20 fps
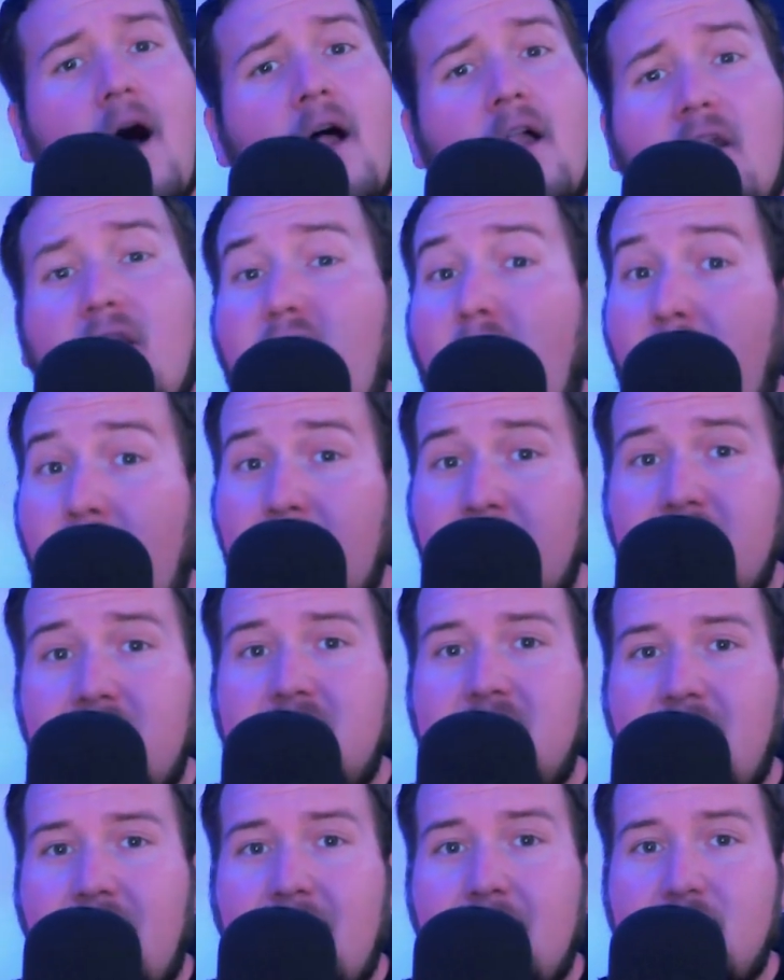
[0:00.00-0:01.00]
a lot of the
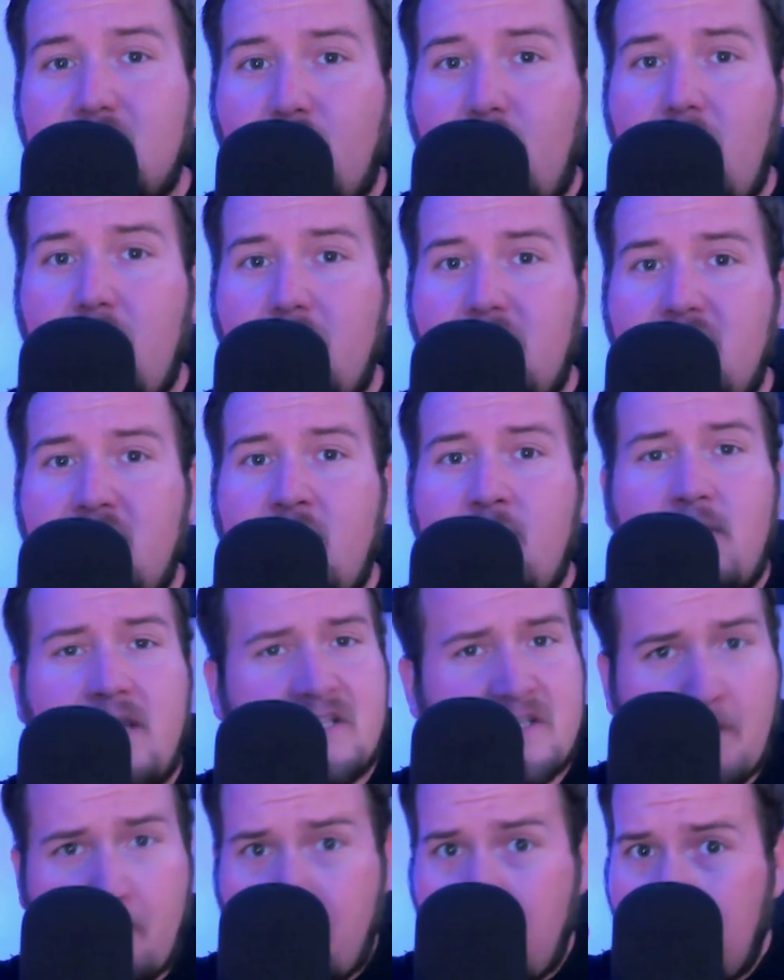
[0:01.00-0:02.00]
times what he would do
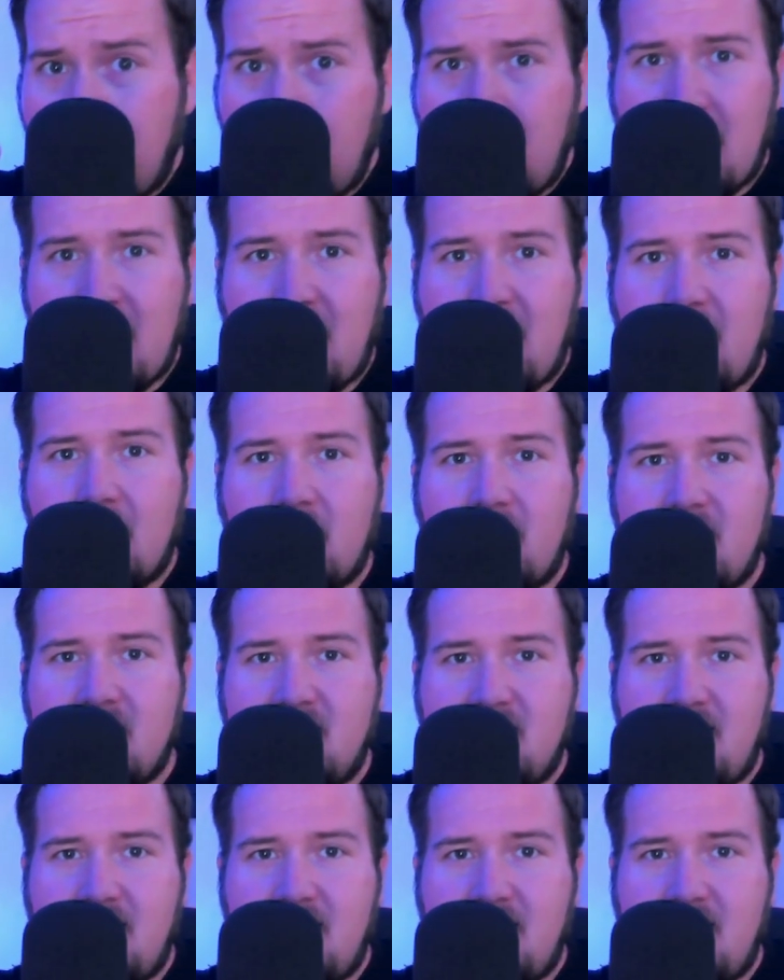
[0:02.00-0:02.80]
is immediately